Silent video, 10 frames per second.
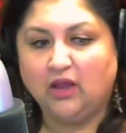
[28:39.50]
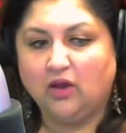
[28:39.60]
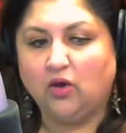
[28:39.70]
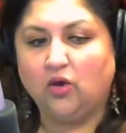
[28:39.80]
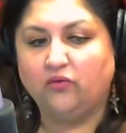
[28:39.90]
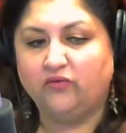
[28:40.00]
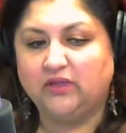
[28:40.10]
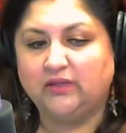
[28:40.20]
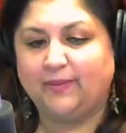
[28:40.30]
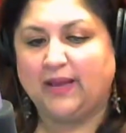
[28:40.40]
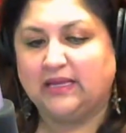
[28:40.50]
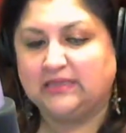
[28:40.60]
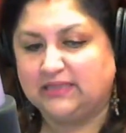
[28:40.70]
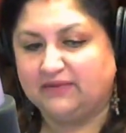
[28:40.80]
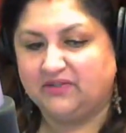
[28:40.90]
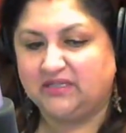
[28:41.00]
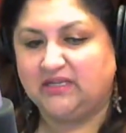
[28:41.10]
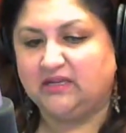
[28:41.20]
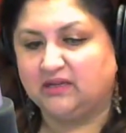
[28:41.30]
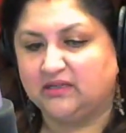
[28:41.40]
over the past 70
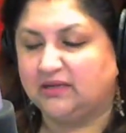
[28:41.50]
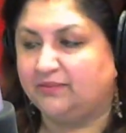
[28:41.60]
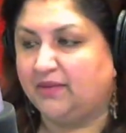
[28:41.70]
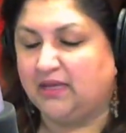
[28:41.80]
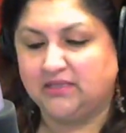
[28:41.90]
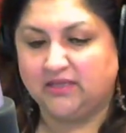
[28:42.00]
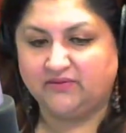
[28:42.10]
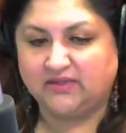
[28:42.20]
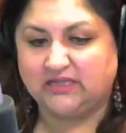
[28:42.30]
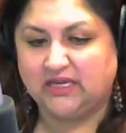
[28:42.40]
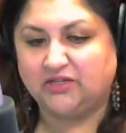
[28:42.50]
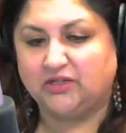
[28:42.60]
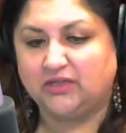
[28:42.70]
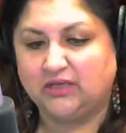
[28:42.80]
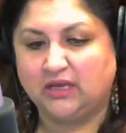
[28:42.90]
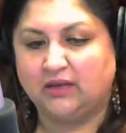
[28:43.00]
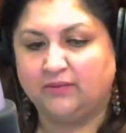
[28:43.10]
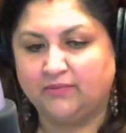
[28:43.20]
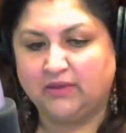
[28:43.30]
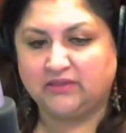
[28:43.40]
years, a major investigation
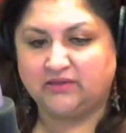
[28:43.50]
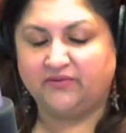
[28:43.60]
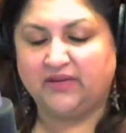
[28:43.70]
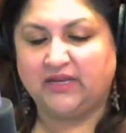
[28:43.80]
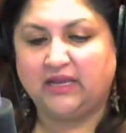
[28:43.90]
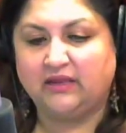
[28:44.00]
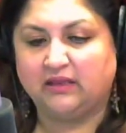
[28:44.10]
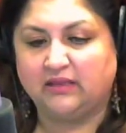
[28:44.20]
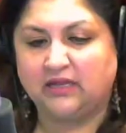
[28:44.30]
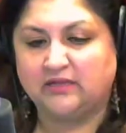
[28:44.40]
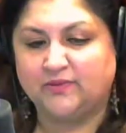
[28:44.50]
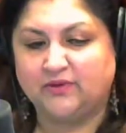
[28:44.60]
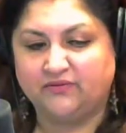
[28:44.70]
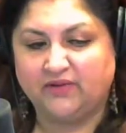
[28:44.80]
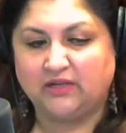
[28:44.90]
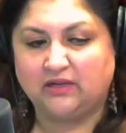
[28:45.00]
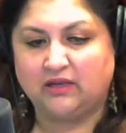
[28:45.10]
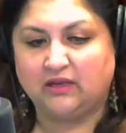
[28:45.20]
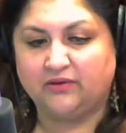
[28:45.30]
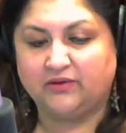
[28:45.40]
um, is revealing uh, that has been revealed
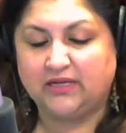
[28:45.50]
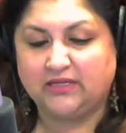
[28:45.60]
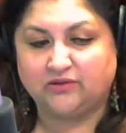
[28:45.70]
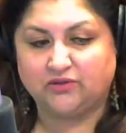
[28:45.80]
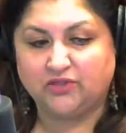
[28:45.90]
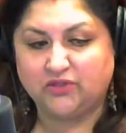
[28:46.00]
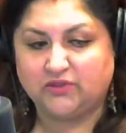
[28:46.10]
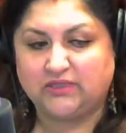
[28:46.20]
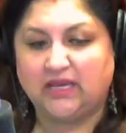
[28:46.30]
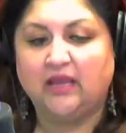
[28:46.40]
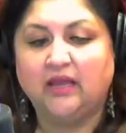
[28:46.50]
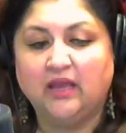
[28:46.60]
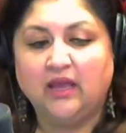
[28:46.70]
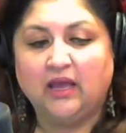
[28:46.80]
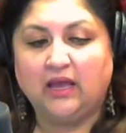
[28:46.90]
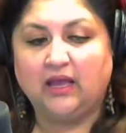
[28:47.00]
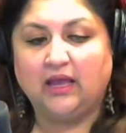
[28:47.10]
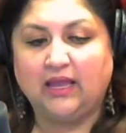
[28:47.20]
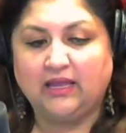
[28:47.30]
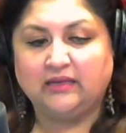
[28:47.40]
uh, released on Tuesday, uh,
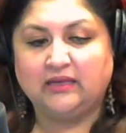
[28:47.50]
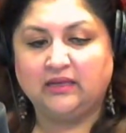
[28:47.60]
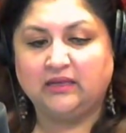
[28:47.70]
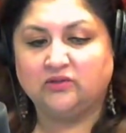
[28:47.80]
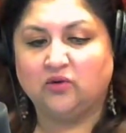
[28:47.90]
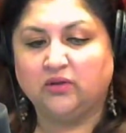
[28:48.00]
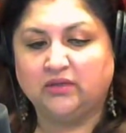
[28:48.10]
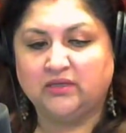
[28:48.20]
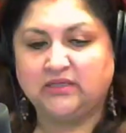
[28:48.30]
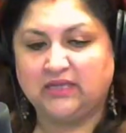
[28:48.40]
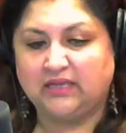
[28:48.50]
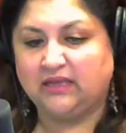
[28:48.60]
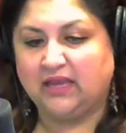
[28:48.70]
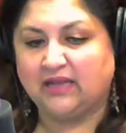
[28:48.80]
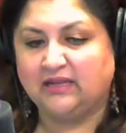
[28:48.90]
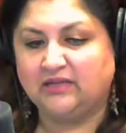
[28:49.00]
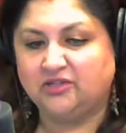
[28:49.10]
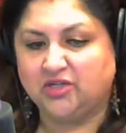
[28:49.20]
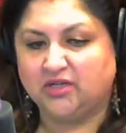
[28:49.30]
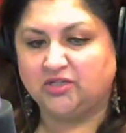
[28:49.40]
and its author said the Catholic
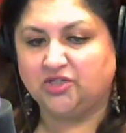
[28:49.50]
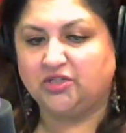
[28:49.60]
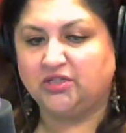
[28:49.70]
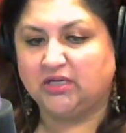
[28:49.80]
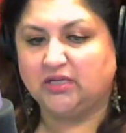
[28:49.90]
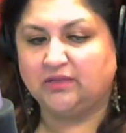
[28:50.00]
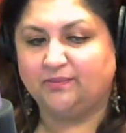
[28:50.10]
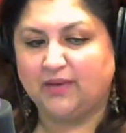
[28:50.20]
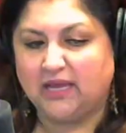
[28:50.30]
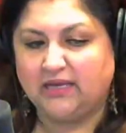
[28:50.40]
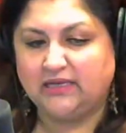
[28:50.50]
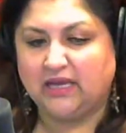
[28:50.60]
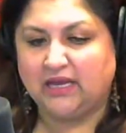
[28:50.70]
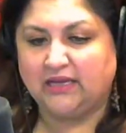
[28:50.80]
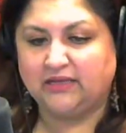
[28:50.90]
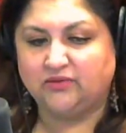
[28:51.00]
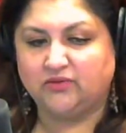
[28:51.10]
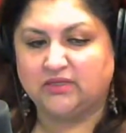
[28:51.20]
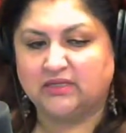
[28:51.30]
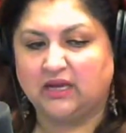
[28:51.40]
Church turned a blind eye to
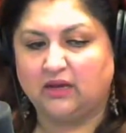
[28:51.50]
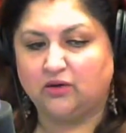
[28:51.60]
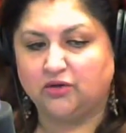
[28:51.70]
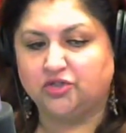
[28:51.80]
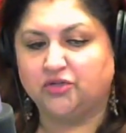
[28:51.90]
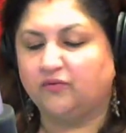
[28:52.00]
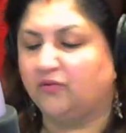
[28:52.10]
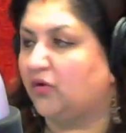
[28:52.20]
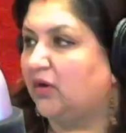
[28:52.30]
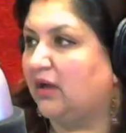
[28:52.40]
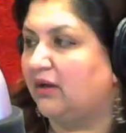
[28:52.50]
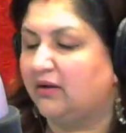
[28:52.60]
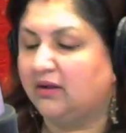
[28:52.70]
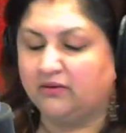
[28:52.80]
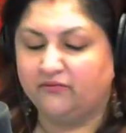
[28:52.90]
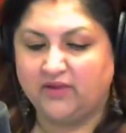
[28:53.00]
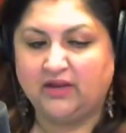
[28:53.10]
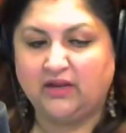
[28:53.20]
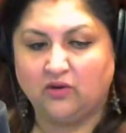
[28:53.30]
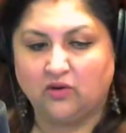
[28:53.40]
the scourge for a
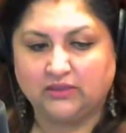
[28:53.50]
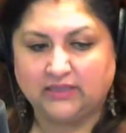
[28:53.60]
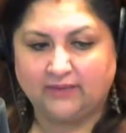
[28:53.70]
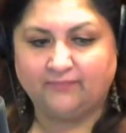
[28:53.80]
very long time.